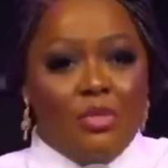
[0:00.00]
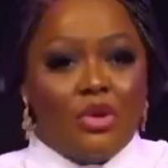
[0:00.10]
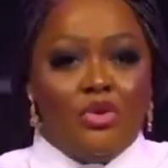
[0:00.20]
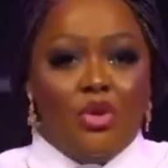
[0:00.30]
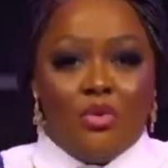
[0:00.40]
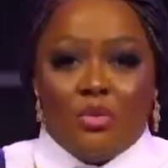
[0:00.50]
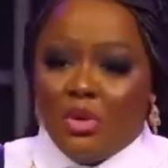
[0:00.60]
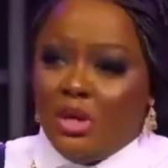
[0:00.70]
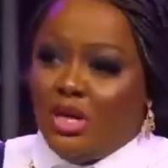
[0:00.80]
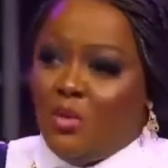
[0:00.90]
But
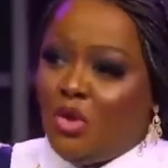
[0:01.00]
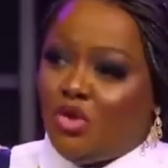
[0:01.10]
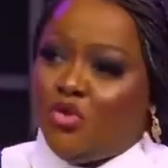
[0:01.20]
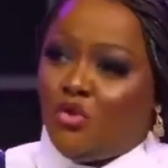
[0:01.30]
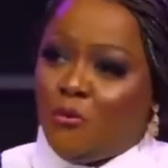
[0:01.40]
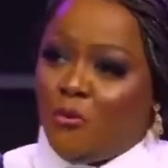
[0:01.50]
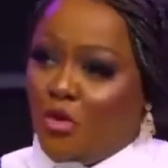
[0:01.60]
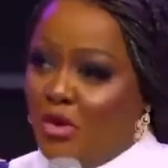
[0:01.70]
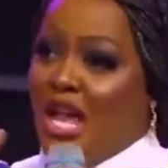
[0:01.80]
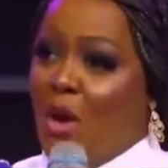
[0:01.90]
no, they want you to
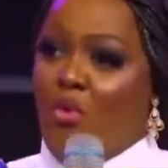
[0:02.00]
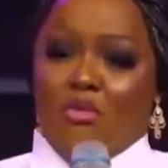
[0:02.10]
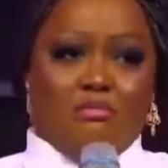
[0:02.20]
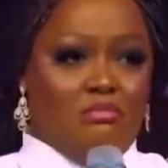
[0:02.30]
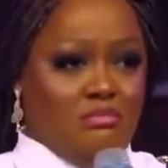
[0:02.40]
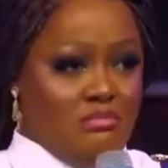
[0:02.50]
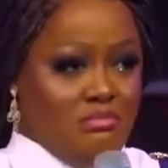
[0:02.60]
follow their own.